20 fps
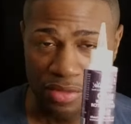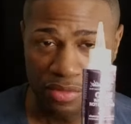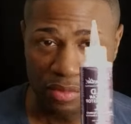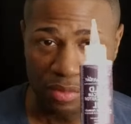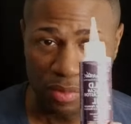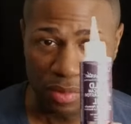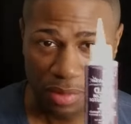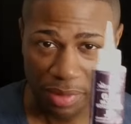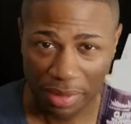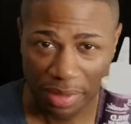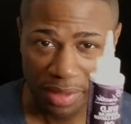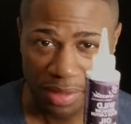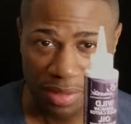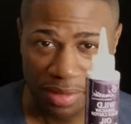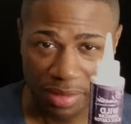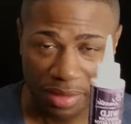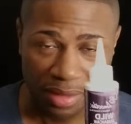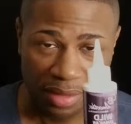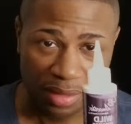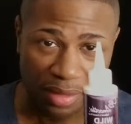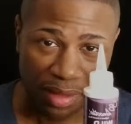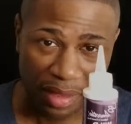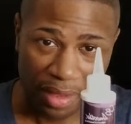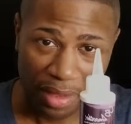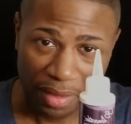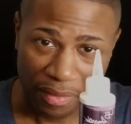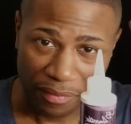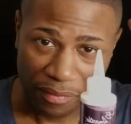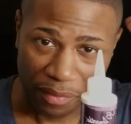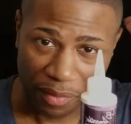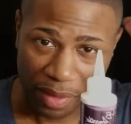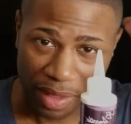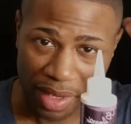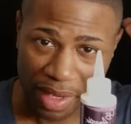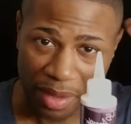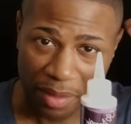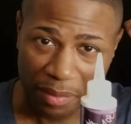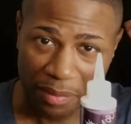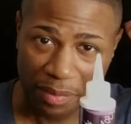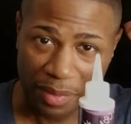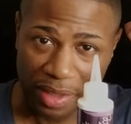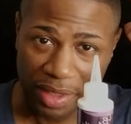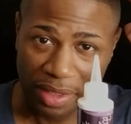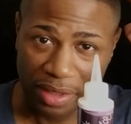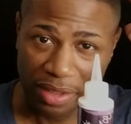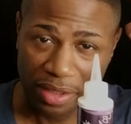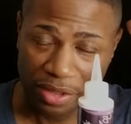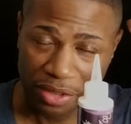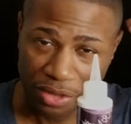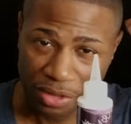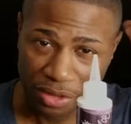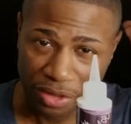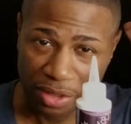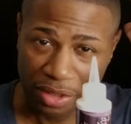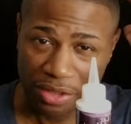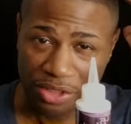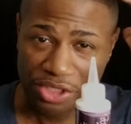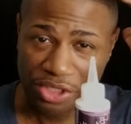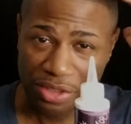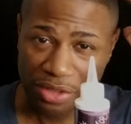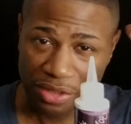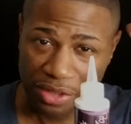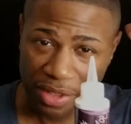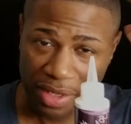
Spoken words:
really good for helping nurture your